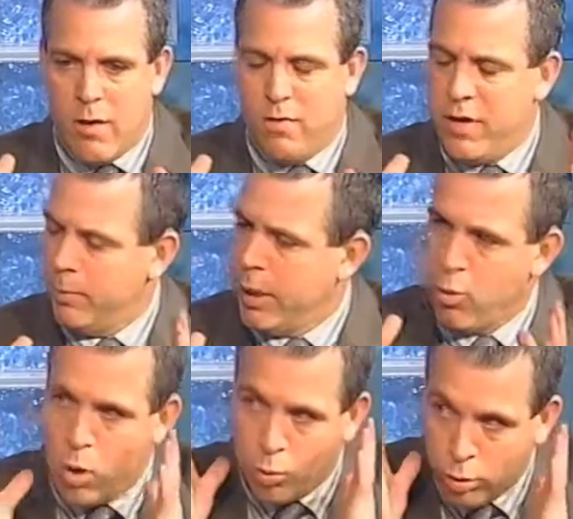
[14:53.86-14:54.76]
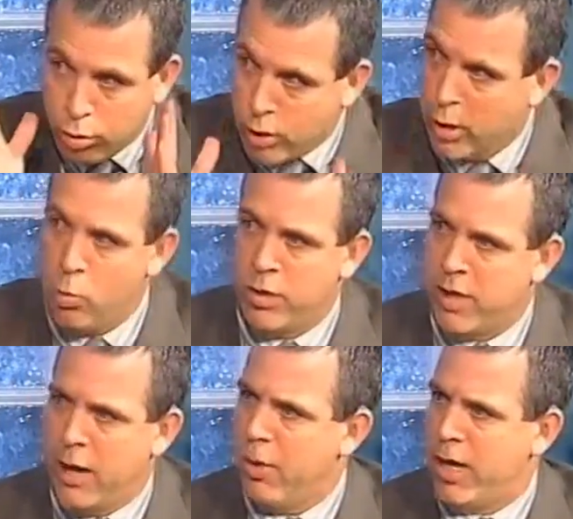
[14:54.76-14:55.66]
family court will look in one
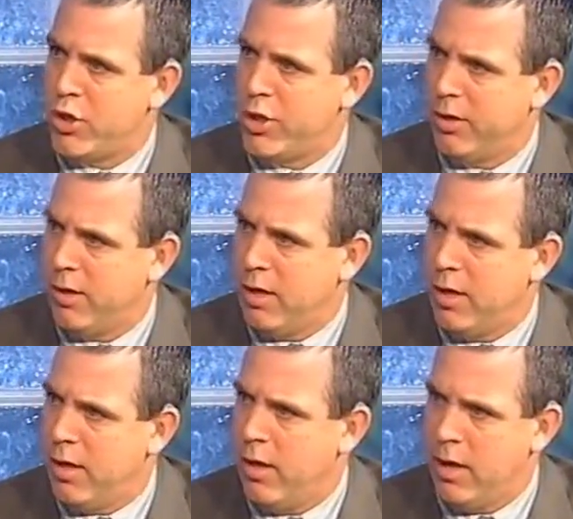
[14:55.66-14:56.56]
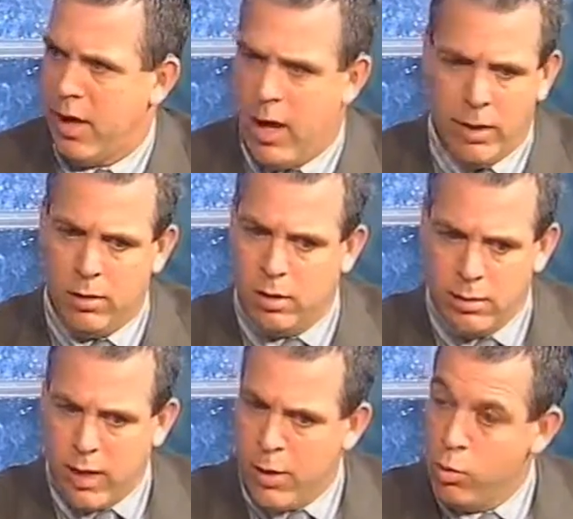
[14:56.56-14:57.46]
direction, and
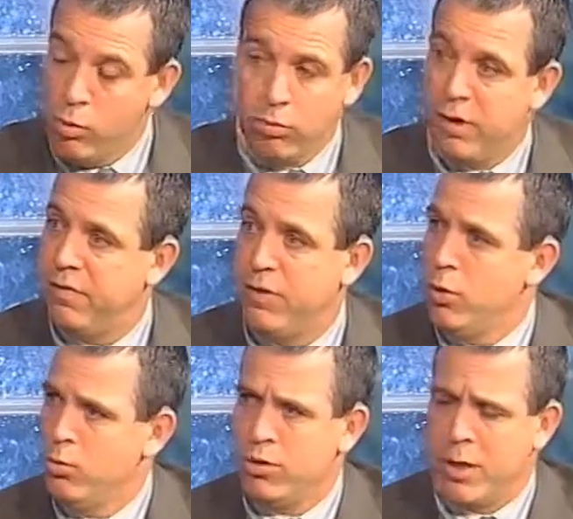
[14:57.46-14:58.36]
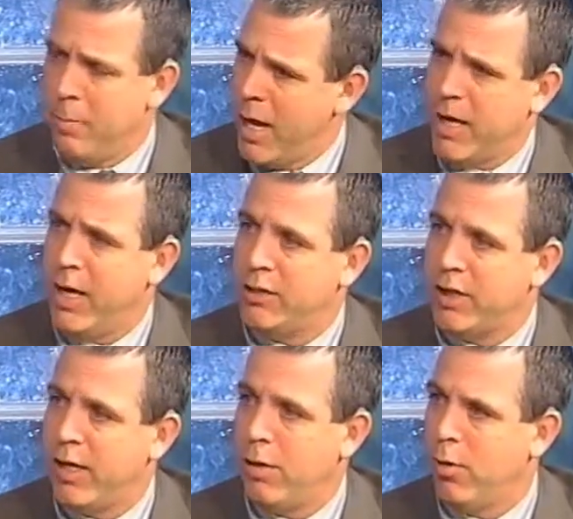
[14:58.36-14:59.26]
they will refuse, in my case
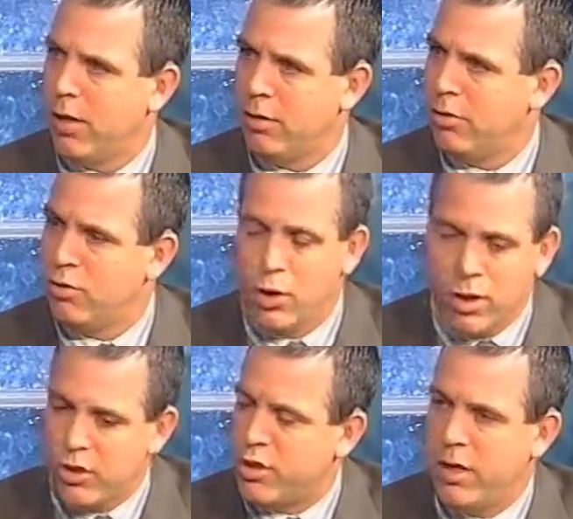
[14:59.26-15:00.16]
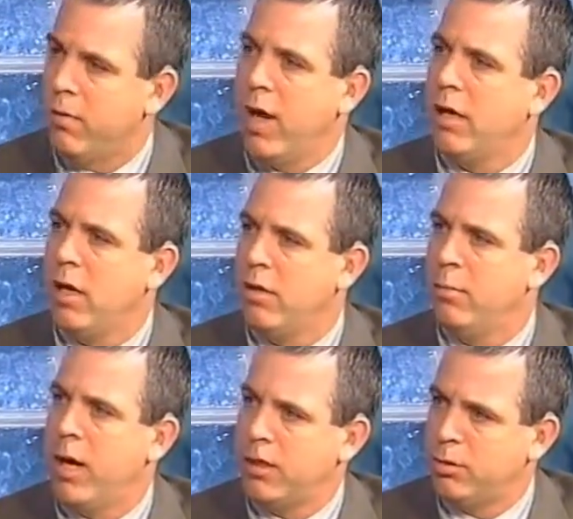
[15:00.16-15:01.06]
anyway, to consider any other
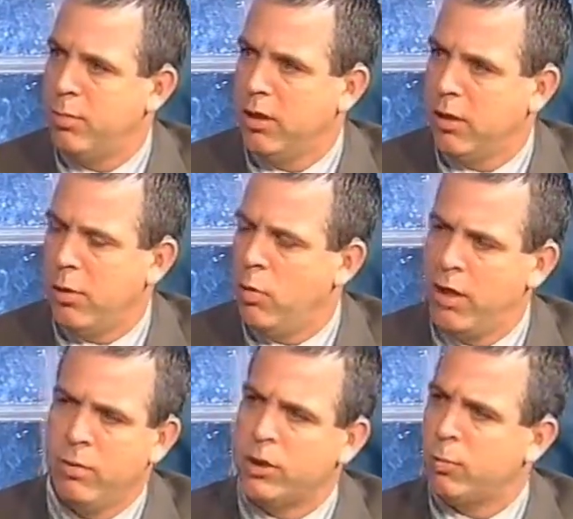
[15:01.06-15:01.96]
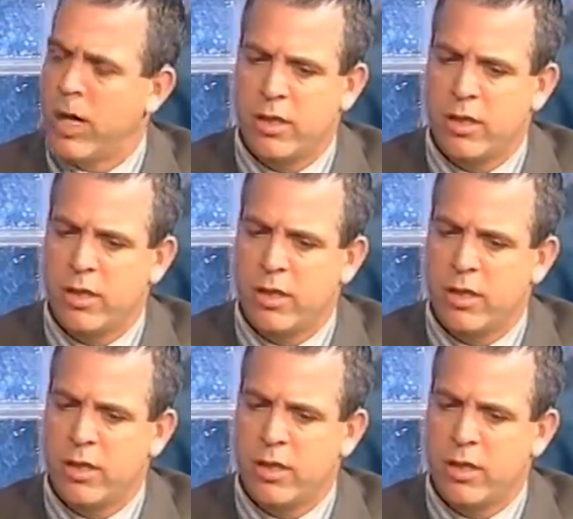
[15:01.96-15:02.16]
possibility, whether it's by